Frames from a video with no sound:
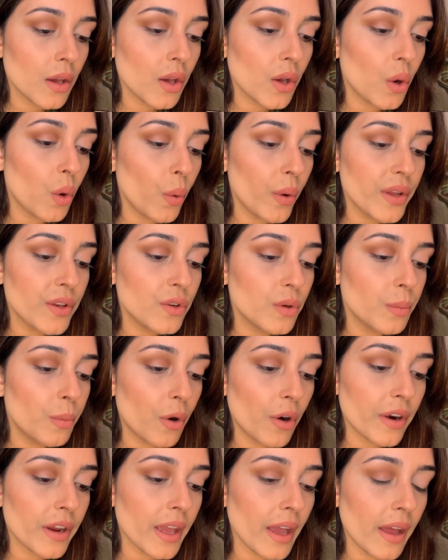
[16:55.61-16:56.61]
go into
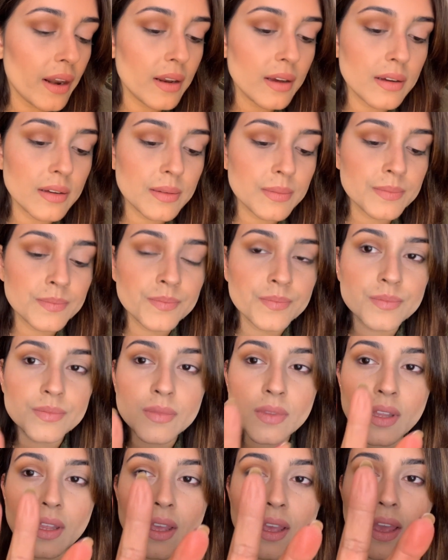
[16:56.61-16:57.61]
Morgana,
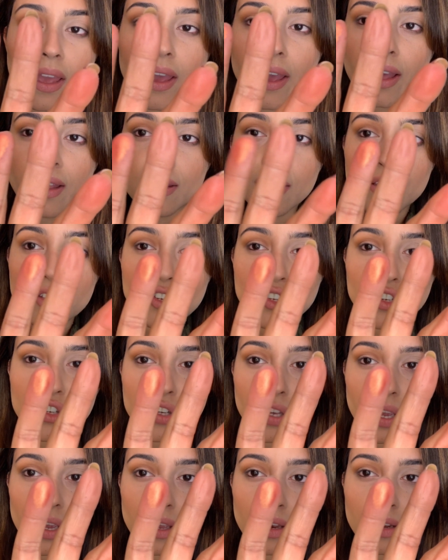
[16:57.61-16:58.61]
and this
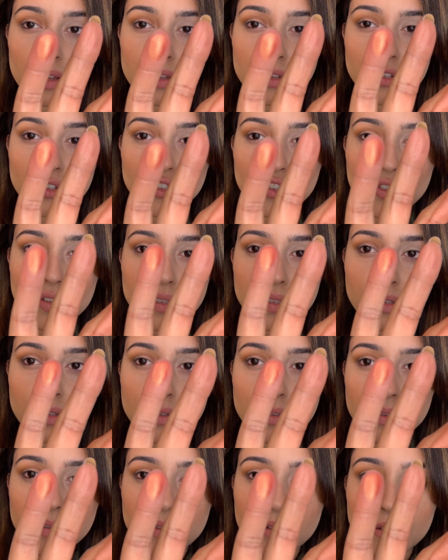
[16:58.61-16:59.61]
shade is
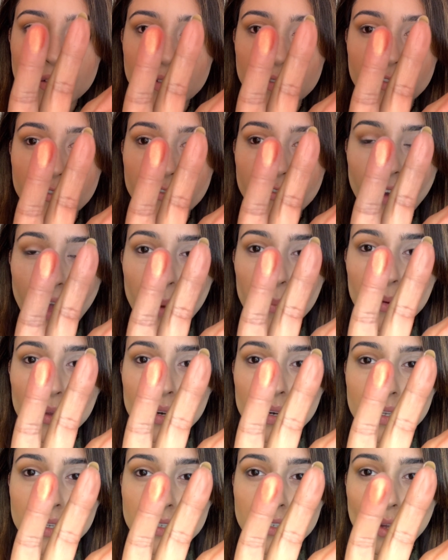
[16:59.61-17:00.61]
just
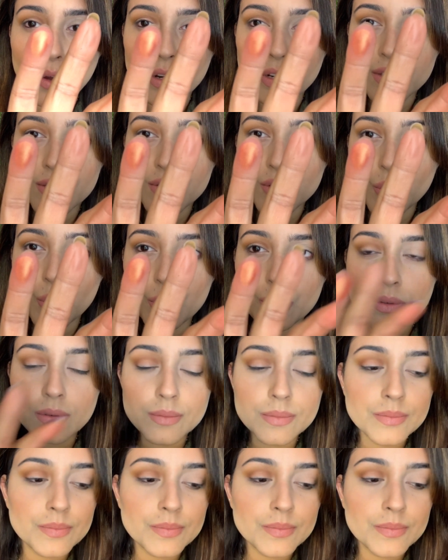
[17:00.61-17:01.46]
fabulous on its own.